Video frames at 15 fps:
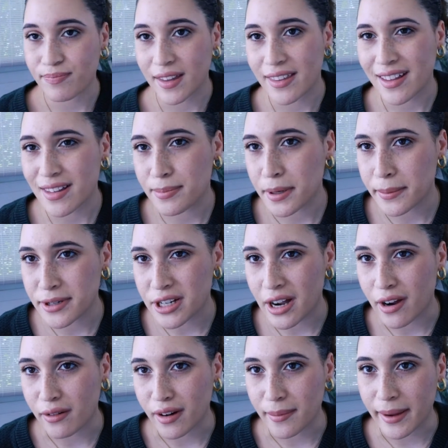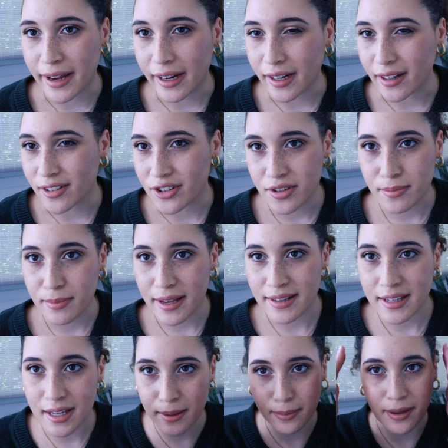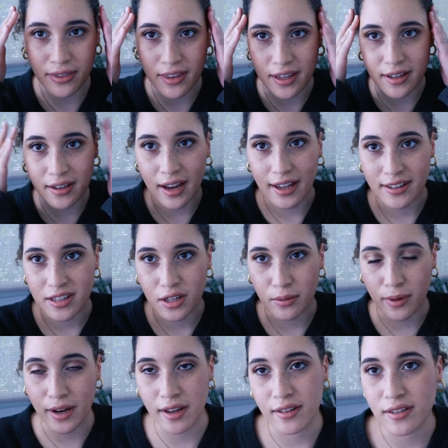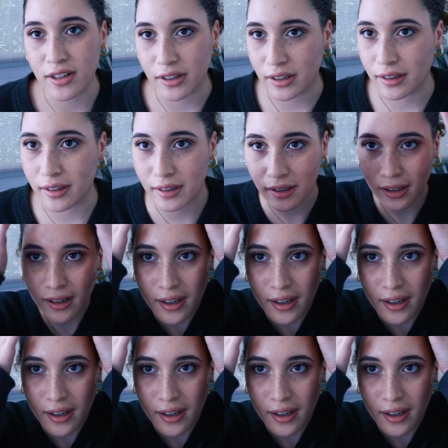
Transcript: And that's pretty much how I wear my hair, just messy, but then I still want it to look